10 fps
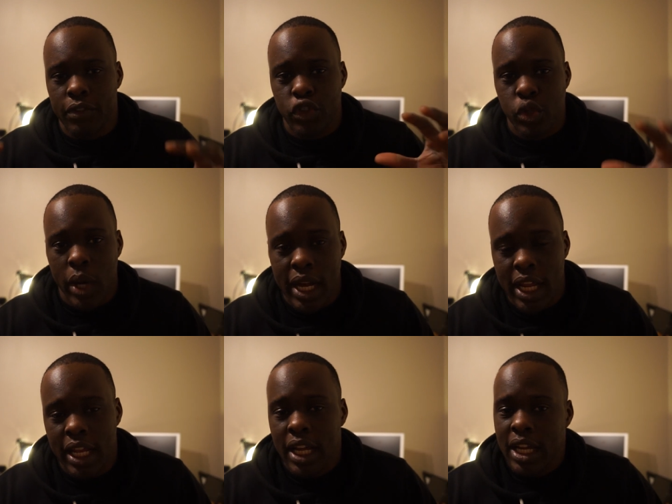of
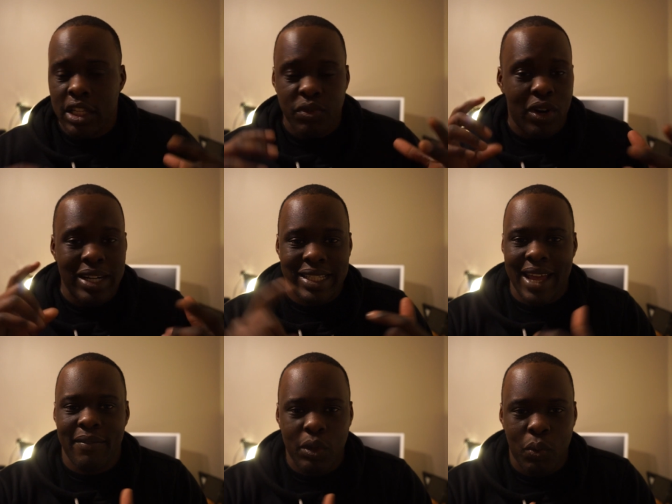training as far as
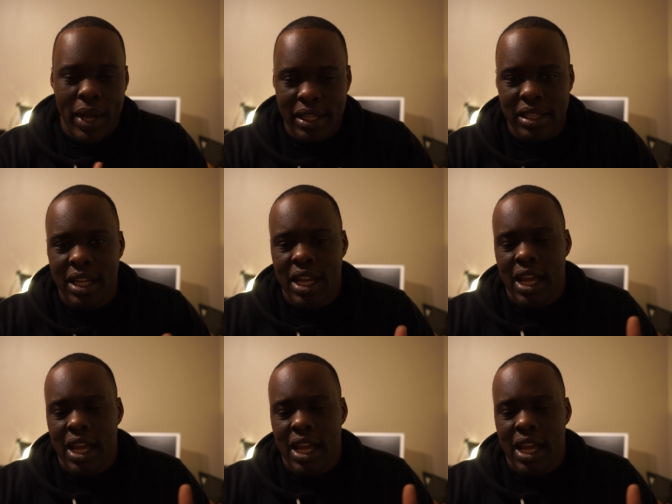heavy weight